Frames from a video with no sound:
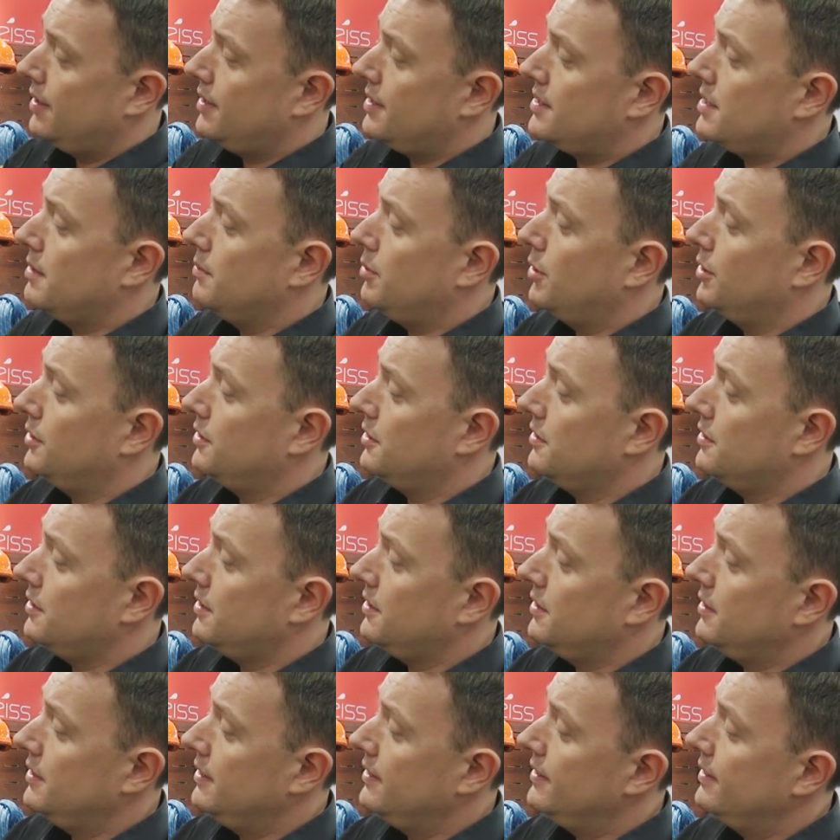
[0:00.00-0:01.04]
It's
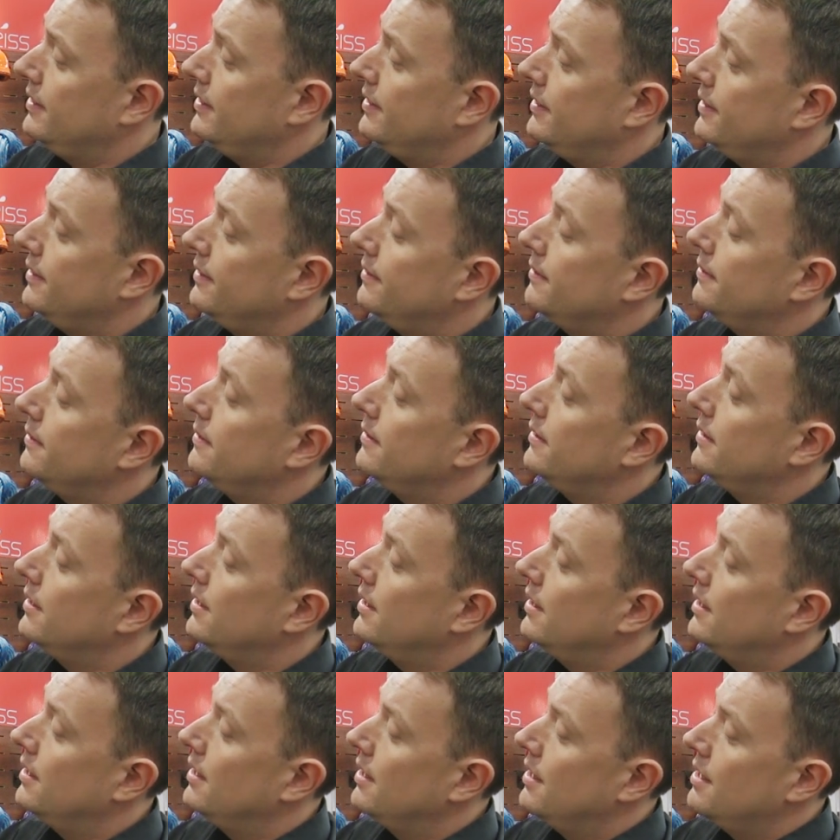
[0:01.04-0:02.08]
important.
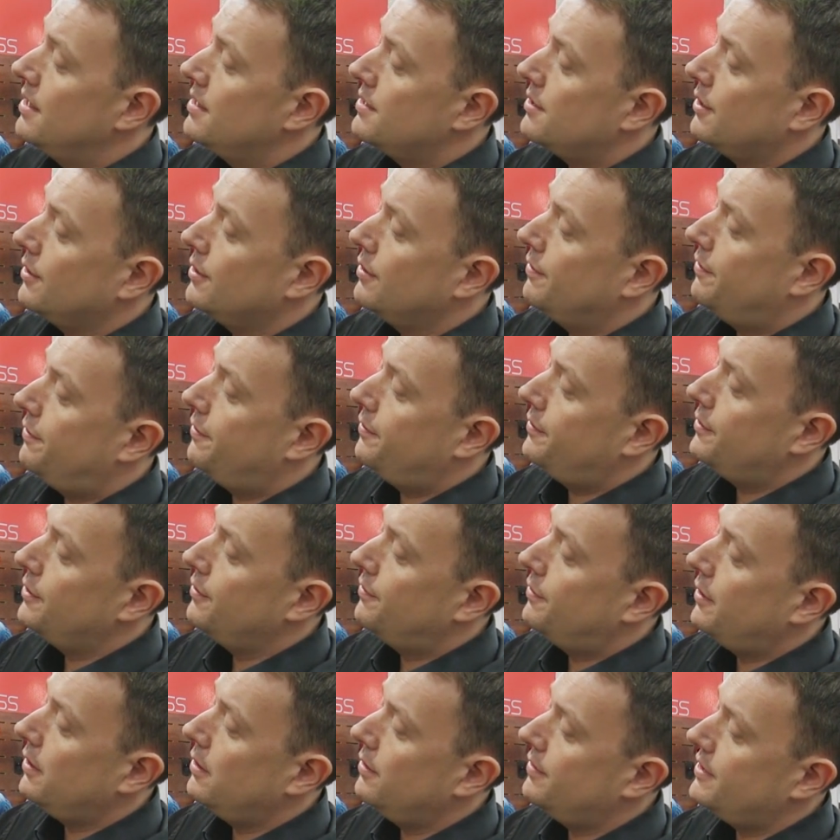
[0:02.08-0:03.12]
So you
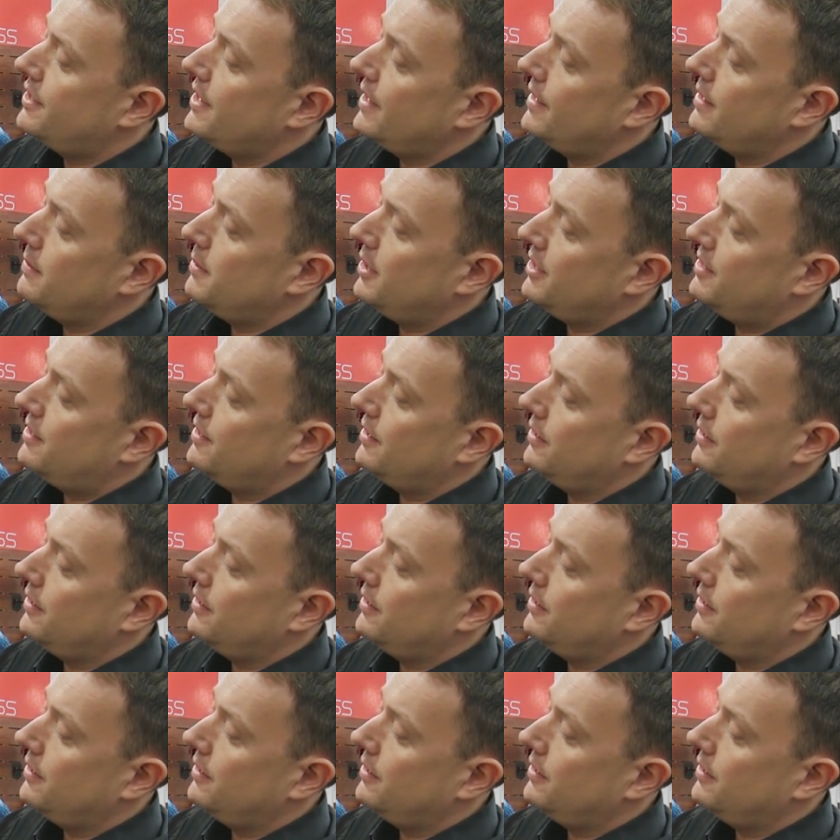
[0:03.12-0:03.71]
follow the dynamat